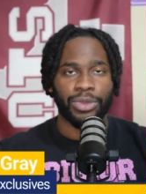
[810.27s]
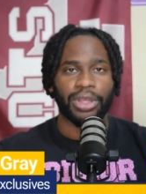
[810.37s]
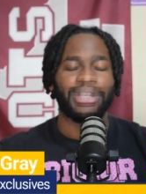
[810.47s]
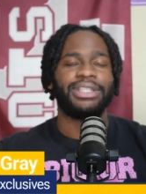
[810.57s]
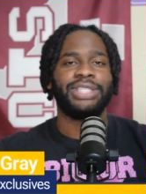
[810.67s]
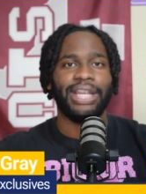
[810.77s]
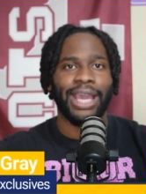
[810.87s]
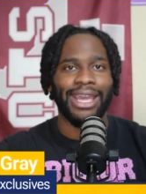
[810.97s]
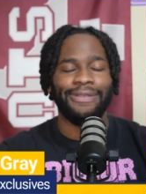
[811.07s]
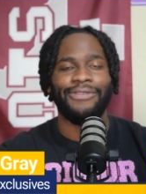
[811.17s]
sit at
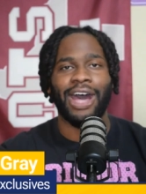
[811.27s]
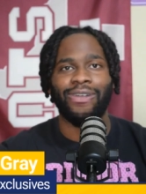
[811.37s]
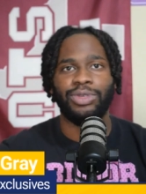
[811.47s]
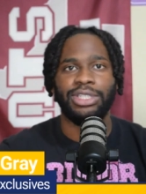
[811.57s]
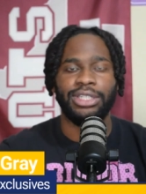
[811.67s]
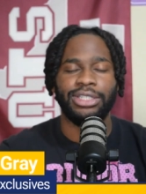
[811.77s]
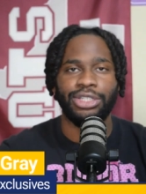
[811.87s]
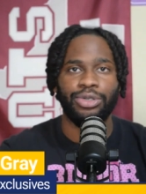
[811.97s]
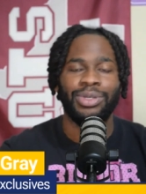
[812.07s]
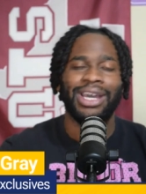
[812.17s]
8-5 with
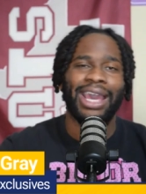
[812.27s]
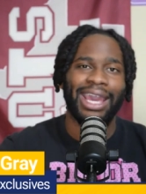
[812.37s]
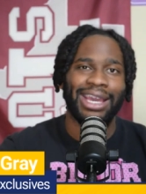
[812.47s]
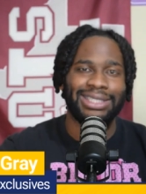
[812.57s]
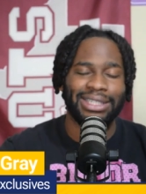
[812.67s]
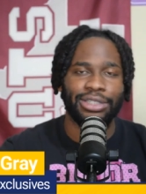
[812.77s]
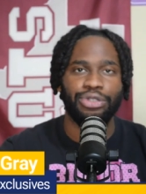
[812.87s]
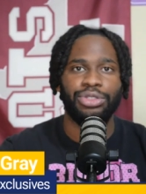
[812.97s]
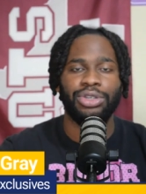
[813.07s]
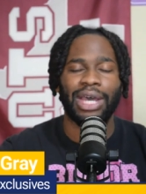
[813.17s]
TSU, and
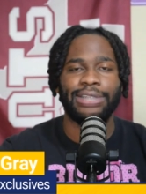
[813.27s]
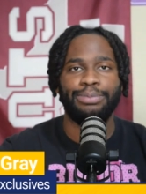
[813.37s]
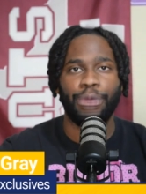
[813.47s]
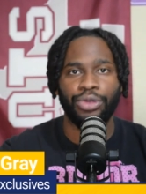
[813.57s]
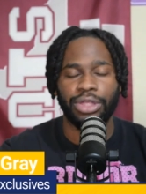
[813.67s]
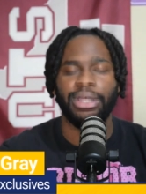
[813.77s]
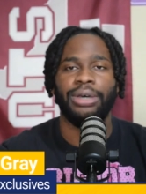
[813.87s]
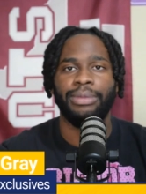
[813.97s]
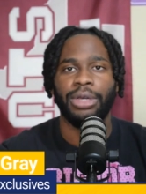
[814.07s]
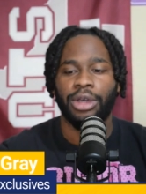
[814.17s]
TSU still has both of
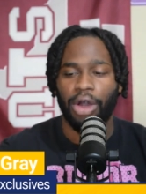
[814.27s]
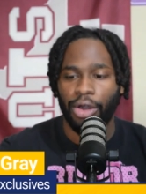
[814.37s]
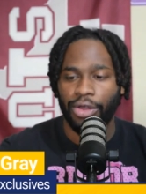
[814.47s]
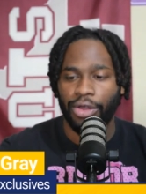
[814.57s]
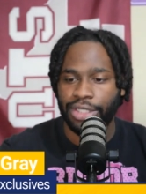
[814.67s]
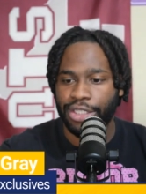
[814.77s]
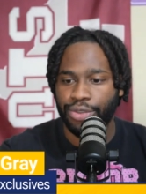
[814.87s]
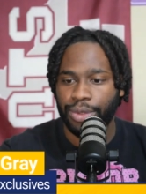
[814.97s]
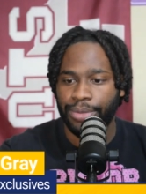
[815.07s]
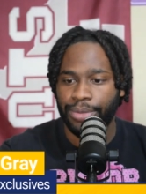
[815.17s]
them on the
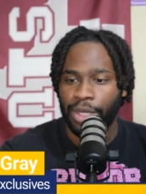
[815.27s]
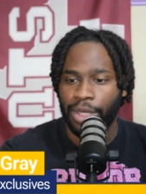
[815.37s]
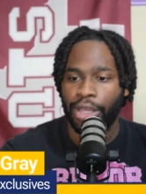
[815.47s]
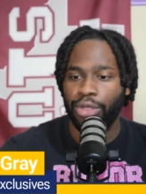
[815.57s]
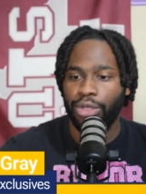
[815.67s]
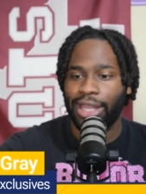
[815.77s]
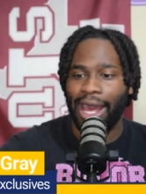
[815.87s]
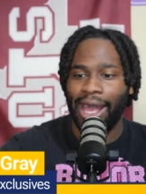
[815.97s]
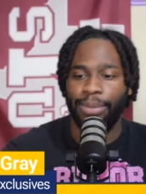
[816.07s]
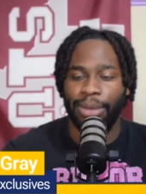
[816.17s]
schedule. You look at
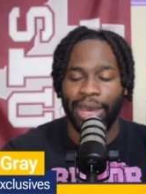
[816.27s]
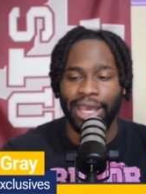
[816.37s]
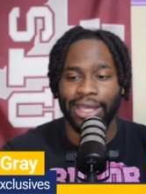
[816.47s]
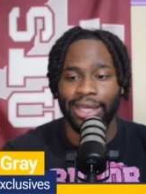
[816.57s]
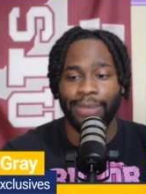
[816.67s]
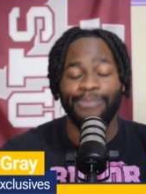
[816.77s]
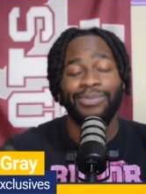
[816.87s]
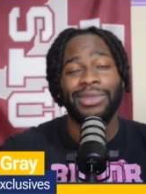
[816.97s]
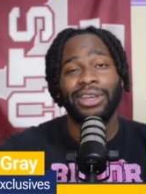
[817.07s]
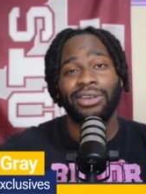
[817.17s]
Alabama A&M,
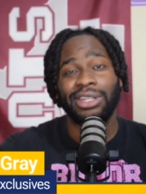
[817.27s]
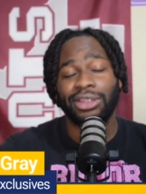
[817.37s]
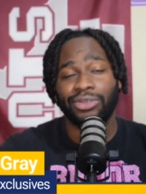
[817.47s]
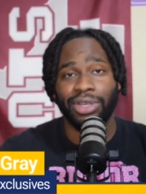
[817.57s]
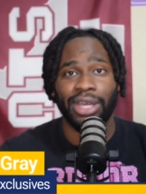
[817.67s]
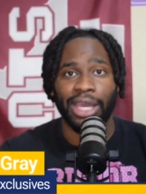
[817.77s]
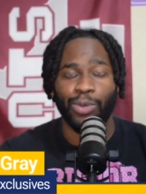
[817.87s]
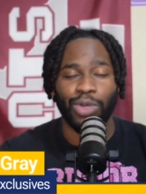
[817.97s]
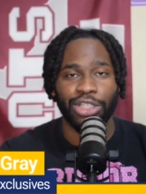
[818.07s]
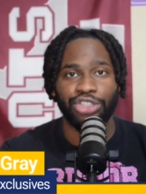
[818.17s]
they're on a
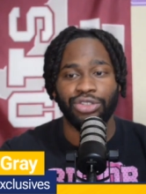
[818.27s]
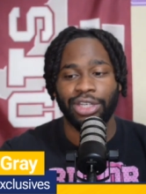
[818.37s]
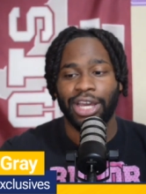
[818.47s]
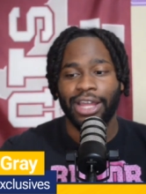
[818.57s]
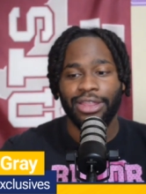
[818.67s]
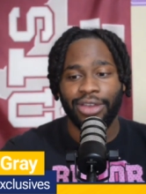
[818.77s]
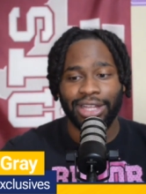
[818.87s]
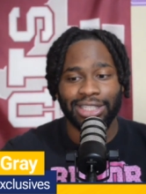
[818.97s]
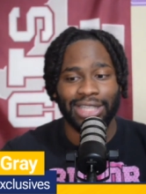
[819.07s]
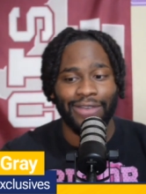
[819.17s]
3-game winning streak. They're
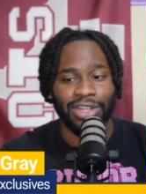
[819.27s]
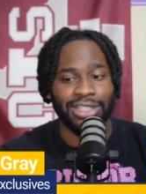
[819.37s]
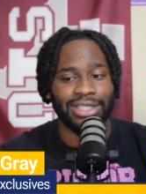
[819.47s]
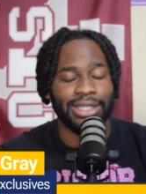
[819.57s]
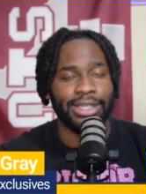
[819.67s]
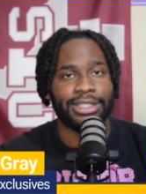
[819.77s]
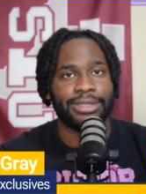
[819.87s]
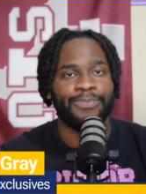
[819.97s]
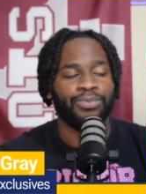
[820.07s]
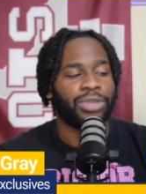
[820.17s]
at 7-6.
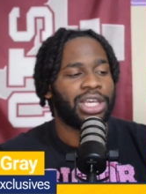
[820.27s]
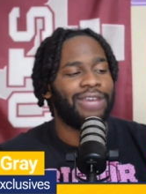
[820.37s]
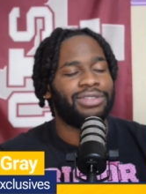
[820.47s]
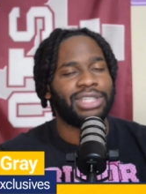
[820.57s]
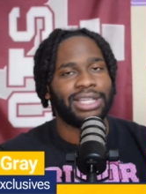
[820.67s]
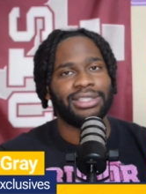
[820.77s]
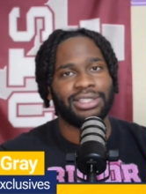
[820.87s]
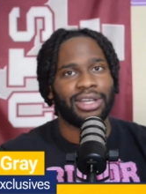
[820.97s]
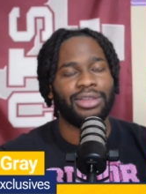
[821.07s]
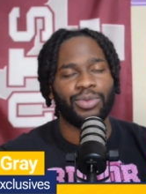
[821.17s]
If Texas
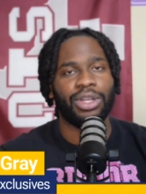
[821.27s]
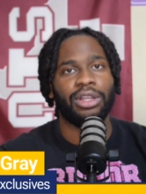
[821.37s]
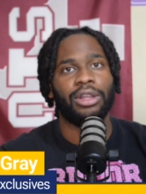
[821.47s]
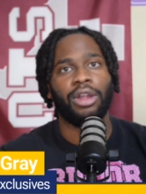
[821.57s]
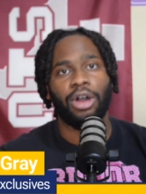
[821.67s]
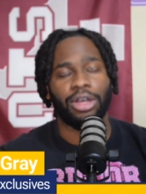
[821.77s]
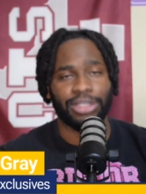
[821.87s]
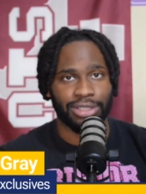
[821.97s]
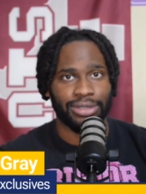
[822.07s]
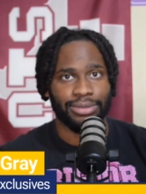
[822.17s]
Southern would have lost